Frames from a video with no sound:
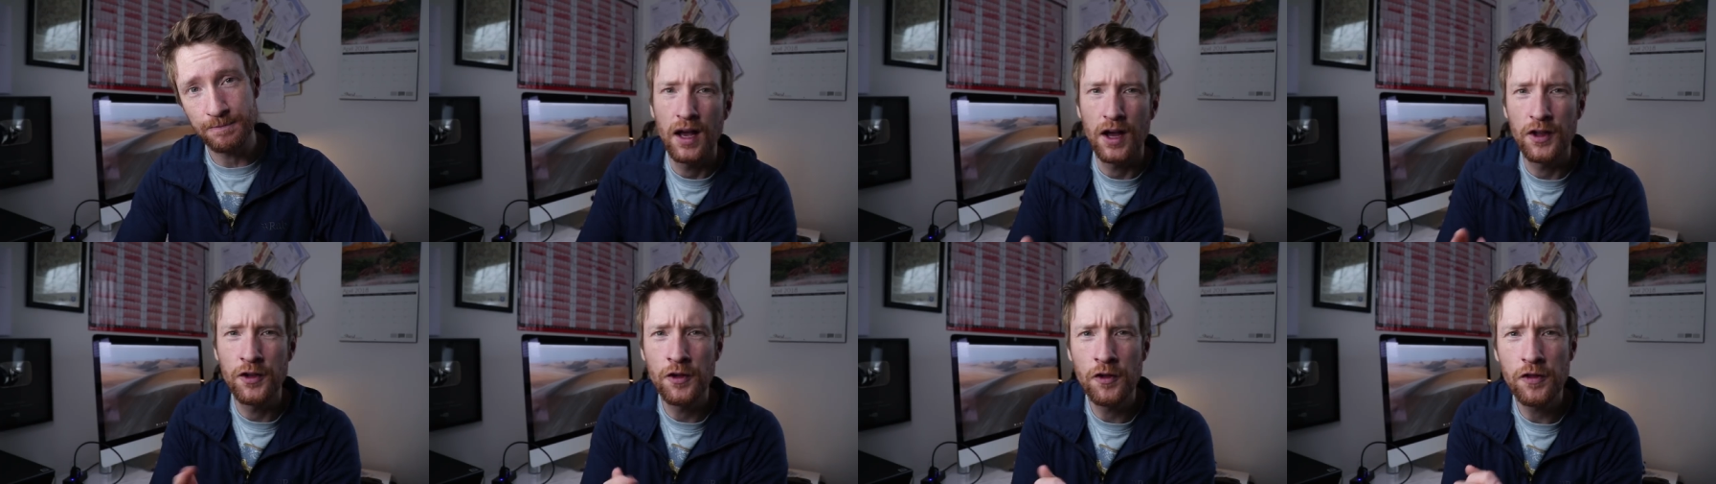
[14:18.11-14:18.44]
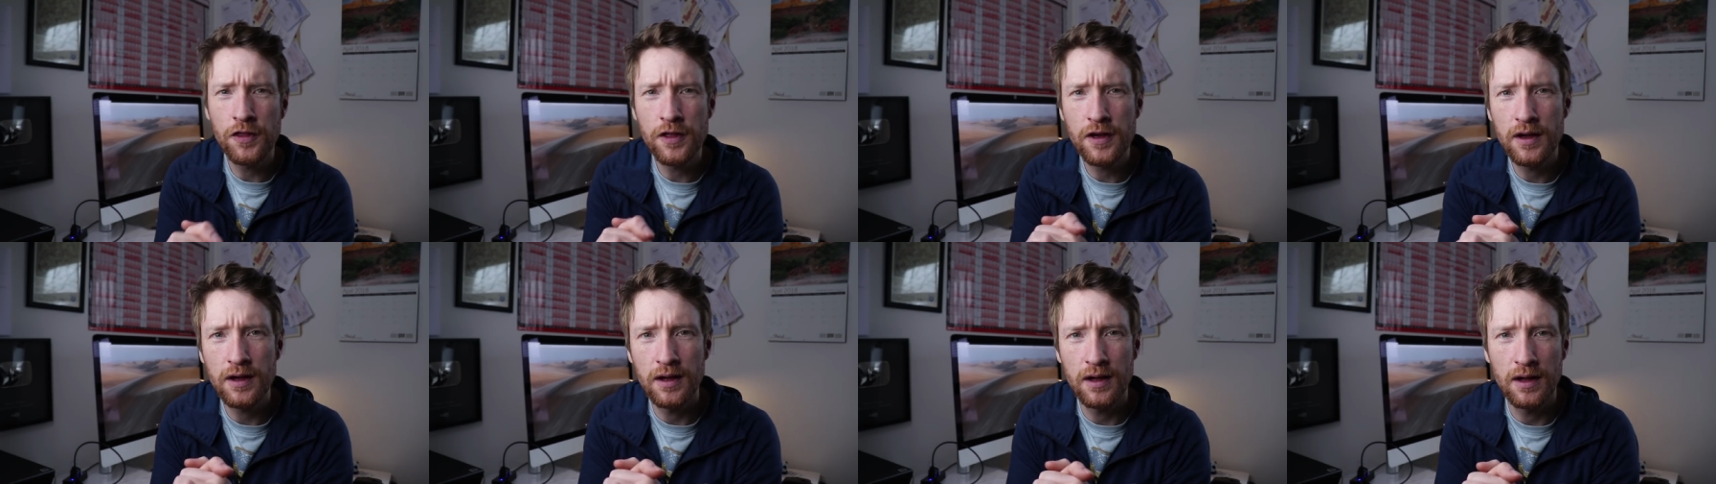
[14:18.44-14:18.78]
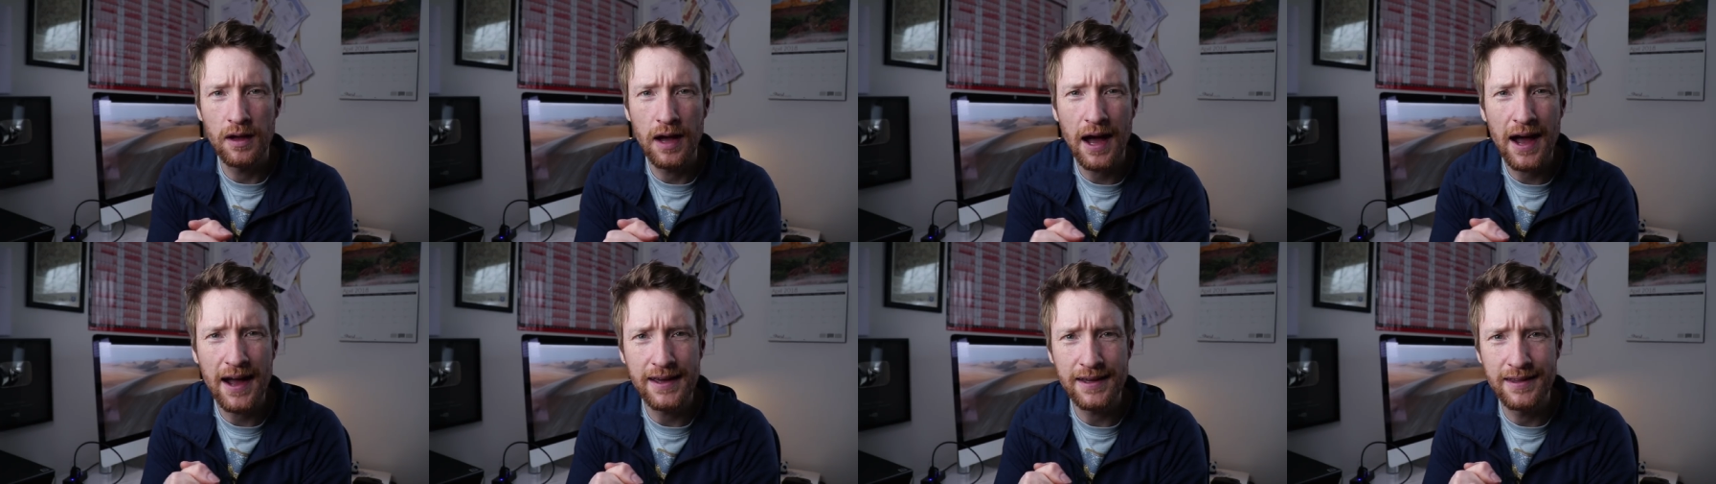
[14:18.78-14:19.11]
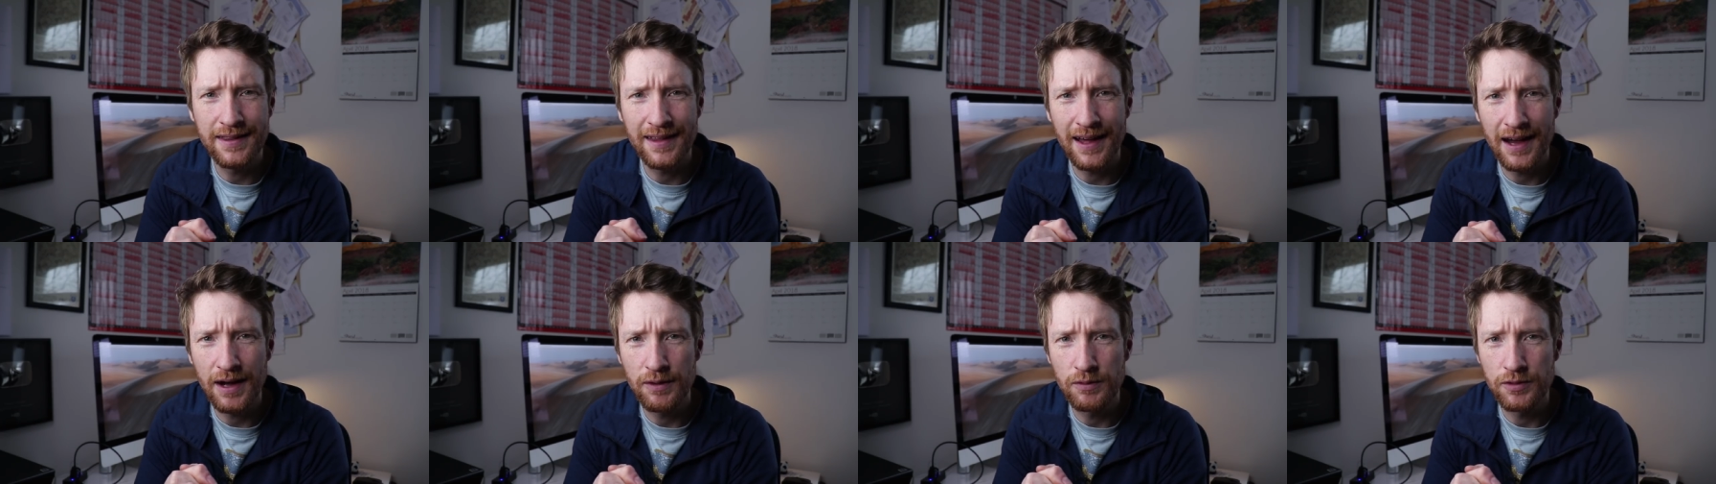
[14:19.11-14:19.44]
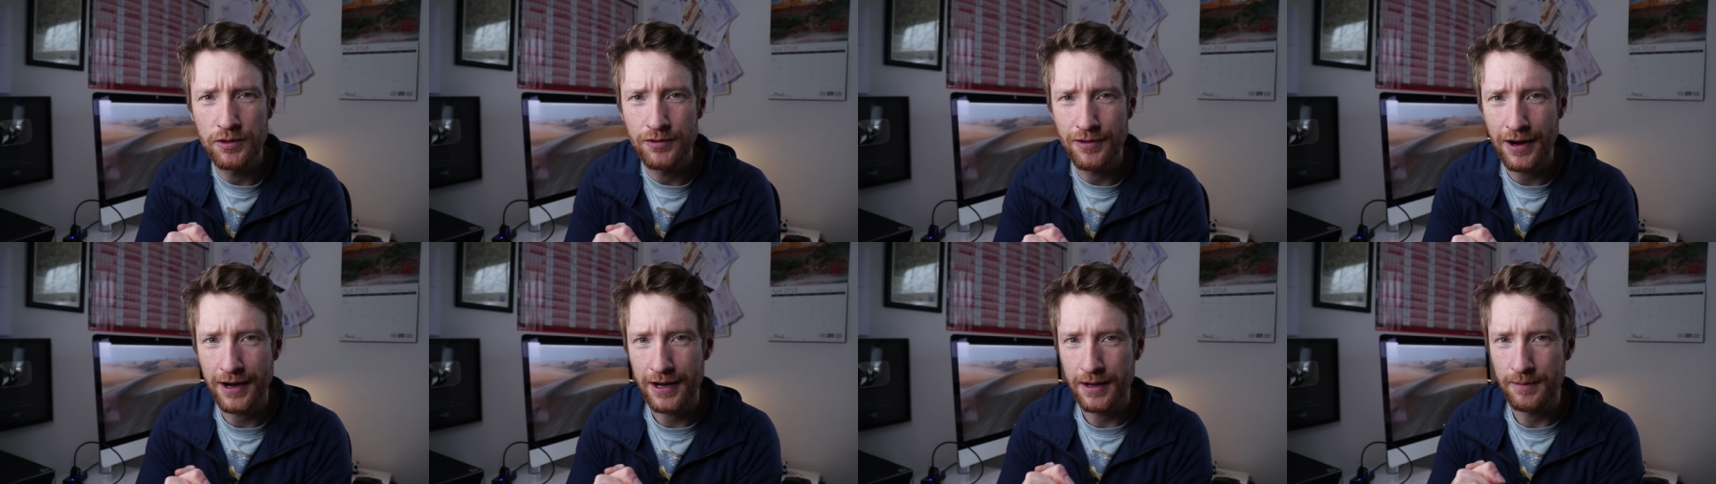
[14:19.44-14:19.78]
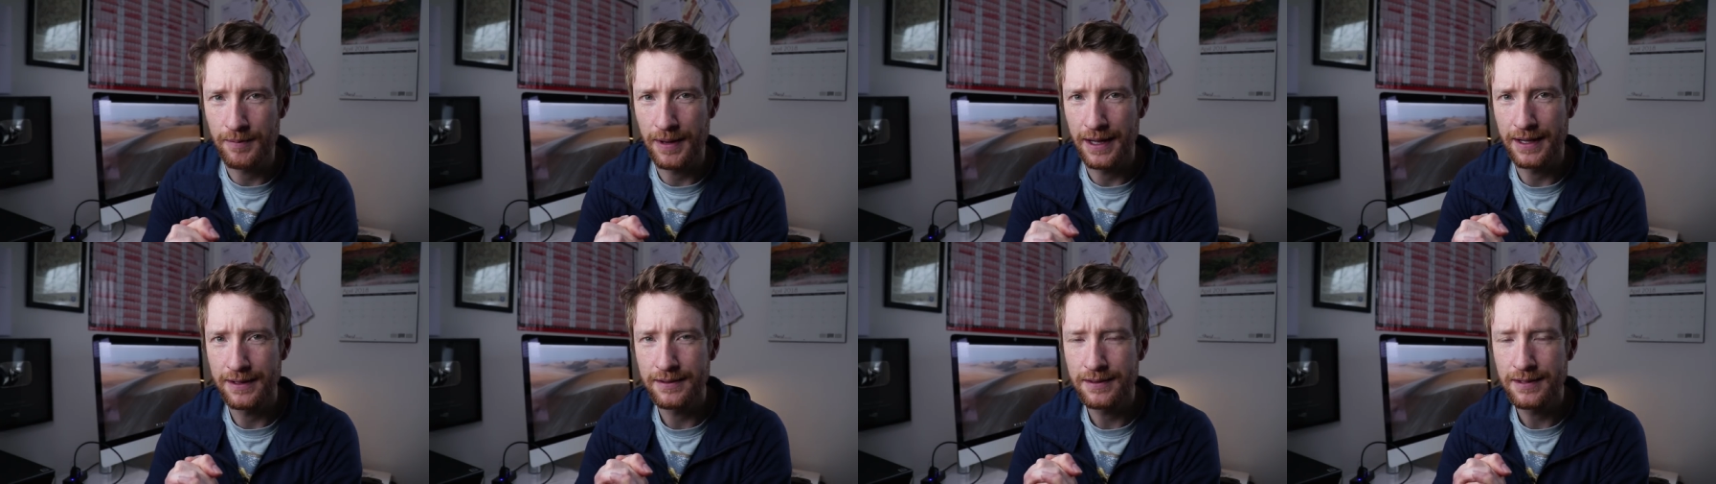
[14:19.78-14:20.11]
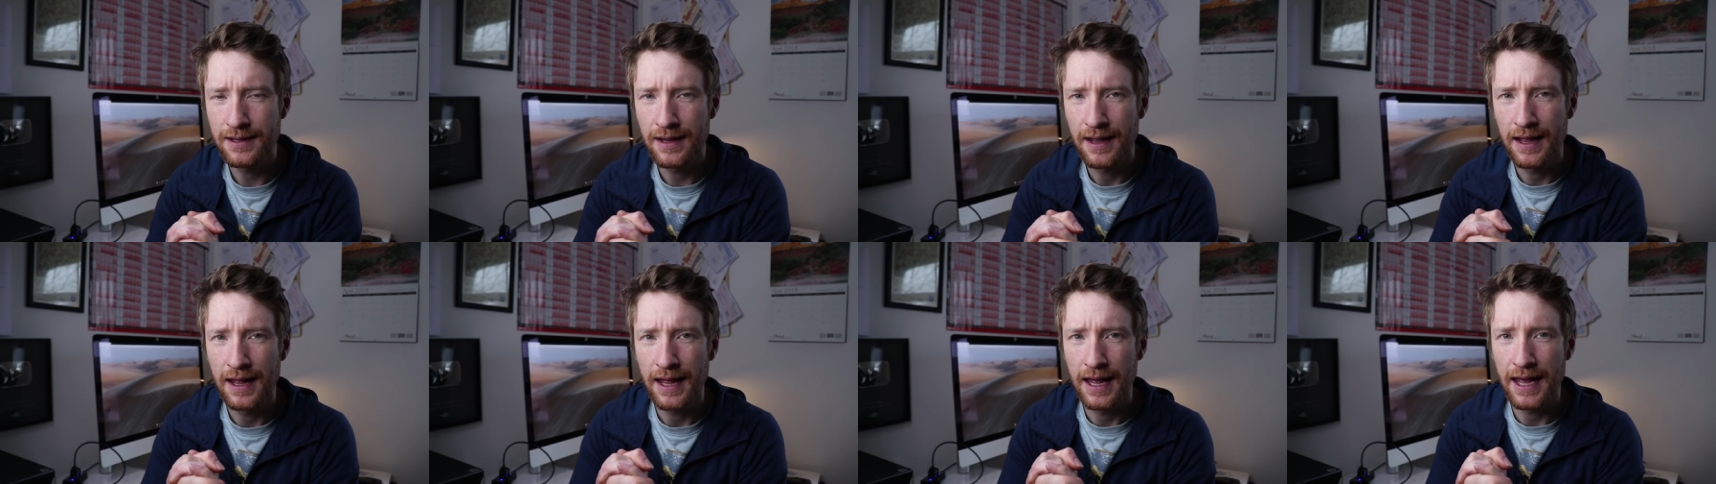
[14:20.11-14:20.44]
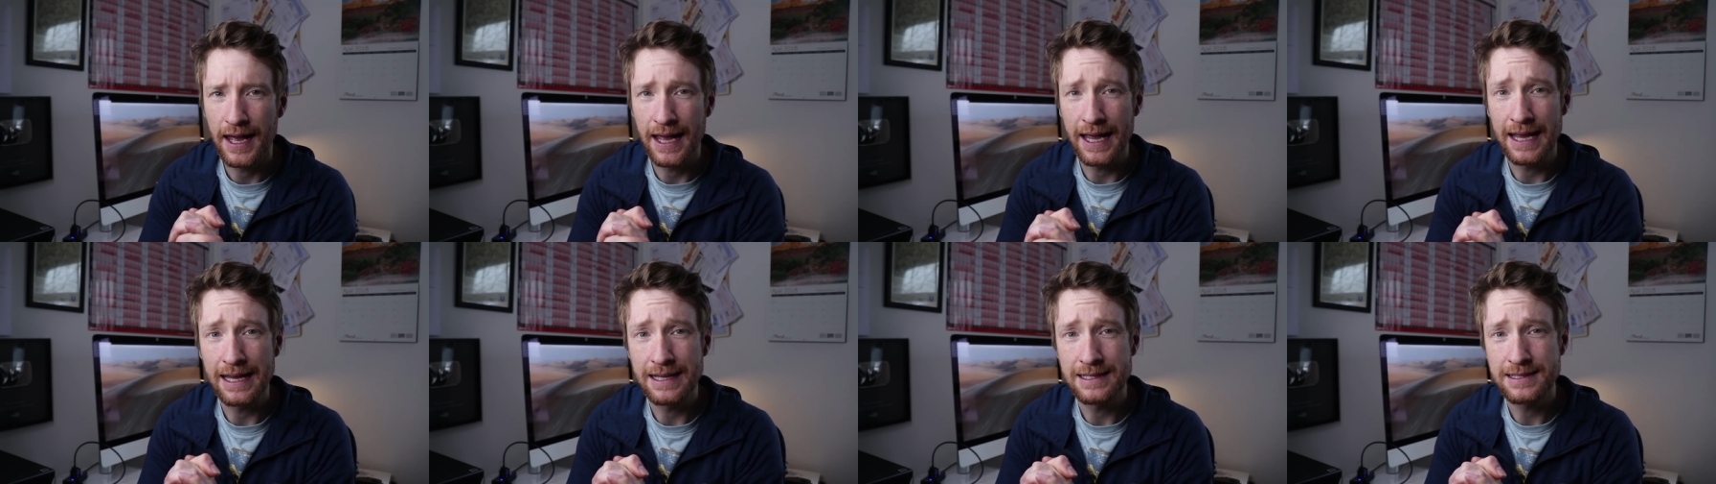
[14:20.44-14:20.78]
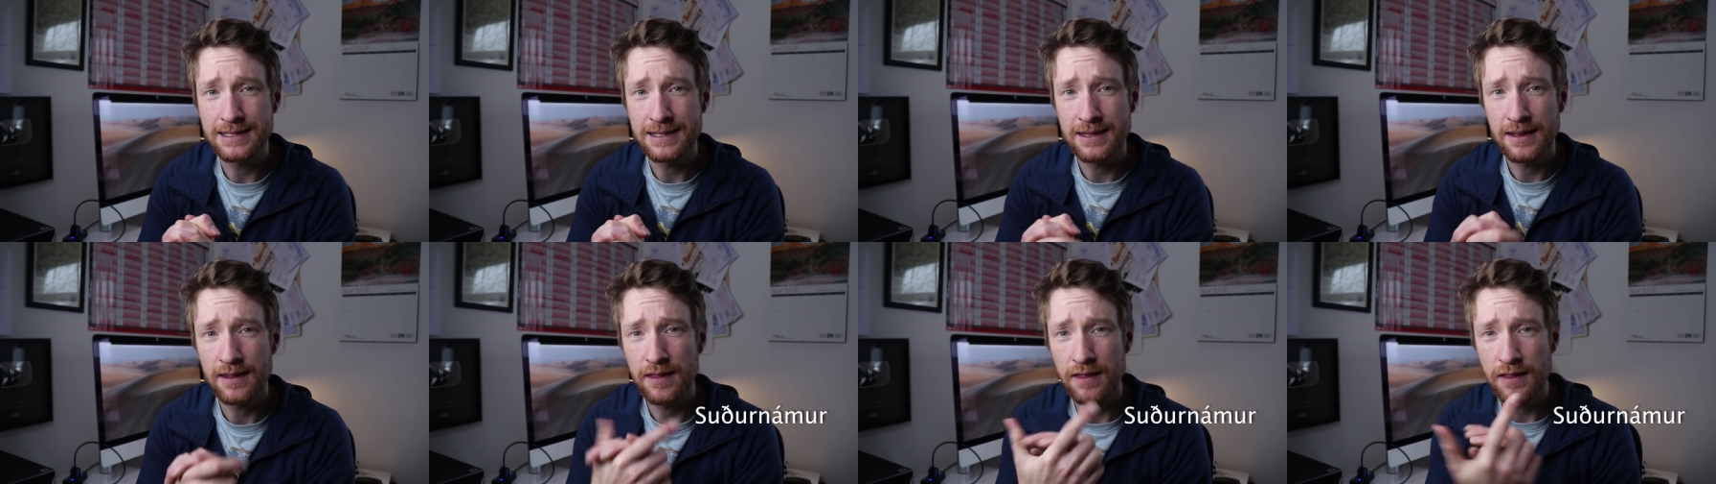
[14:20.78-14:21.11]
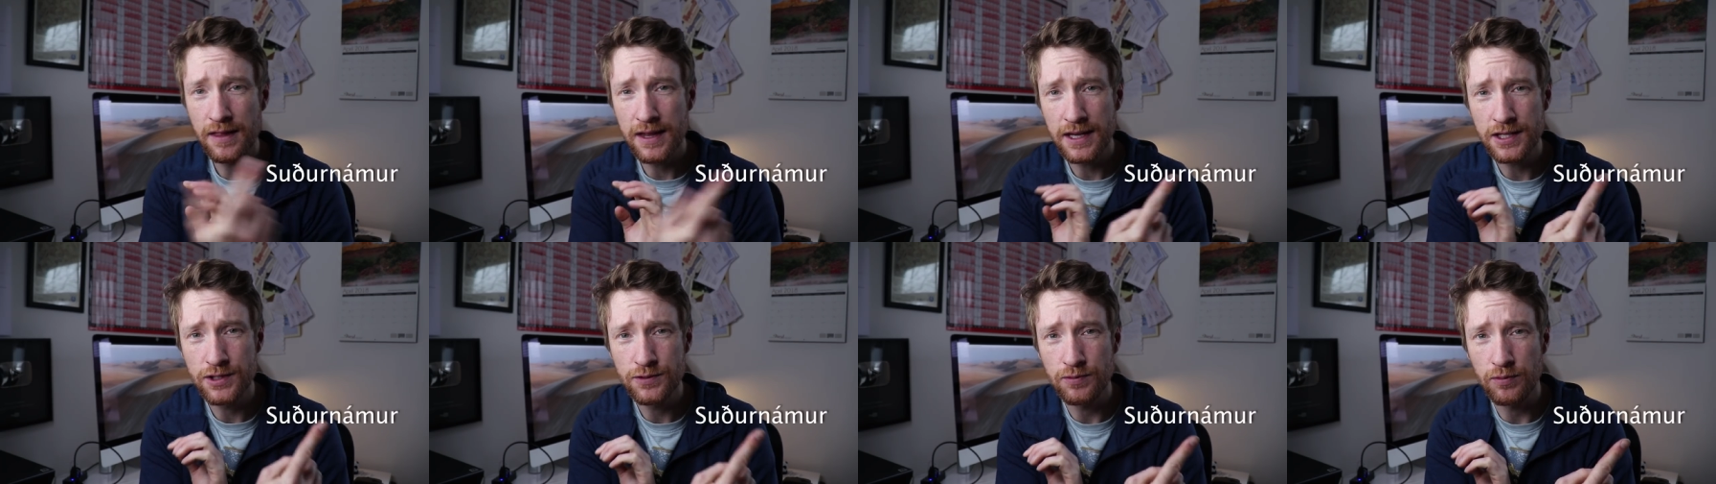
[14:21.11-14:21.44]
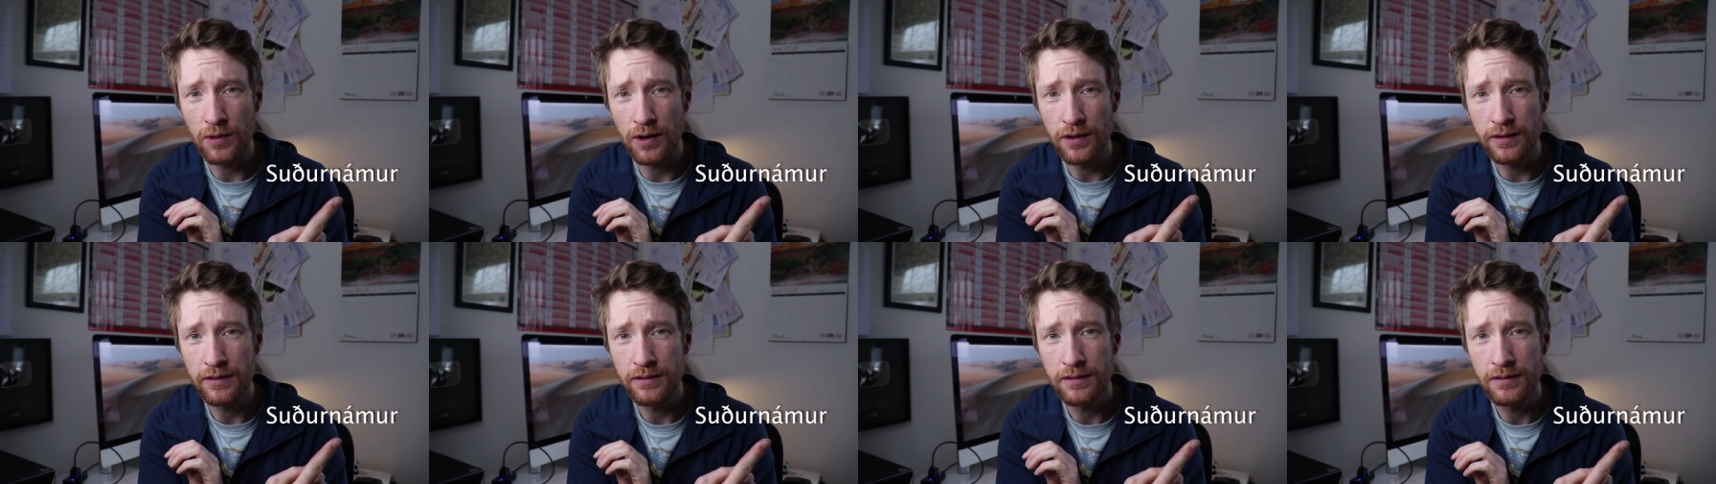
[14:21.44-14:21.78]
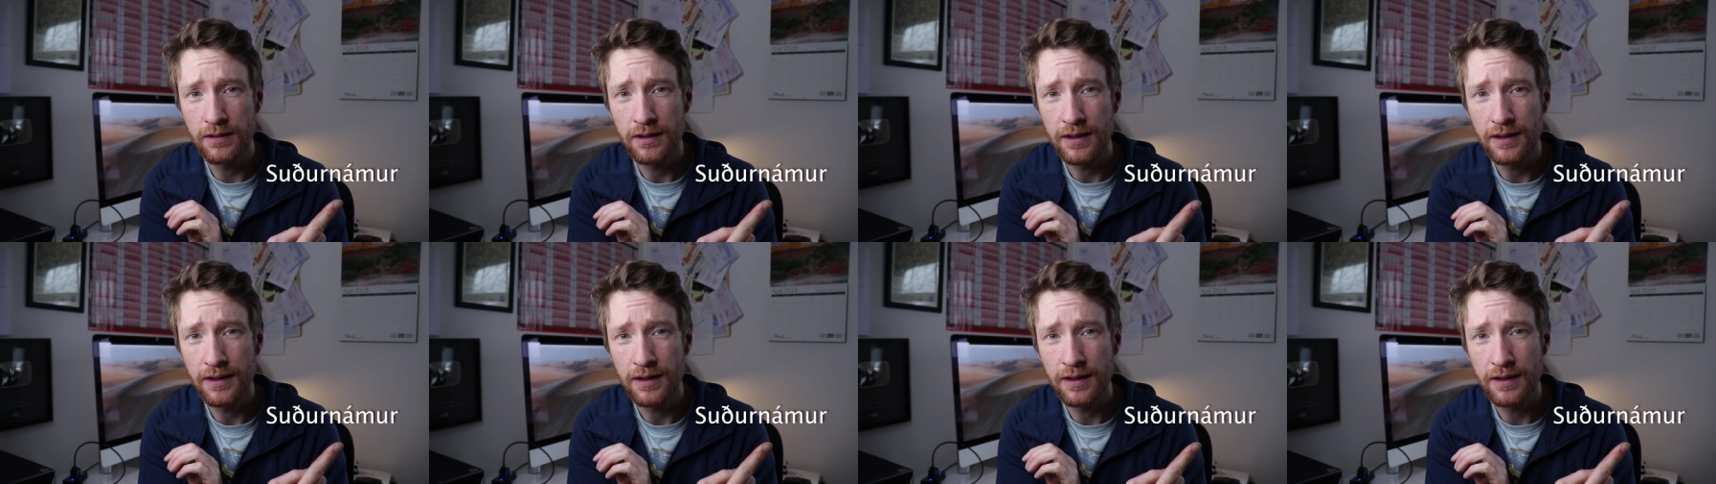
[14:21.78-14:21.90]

Another hike that I would recommend is this one.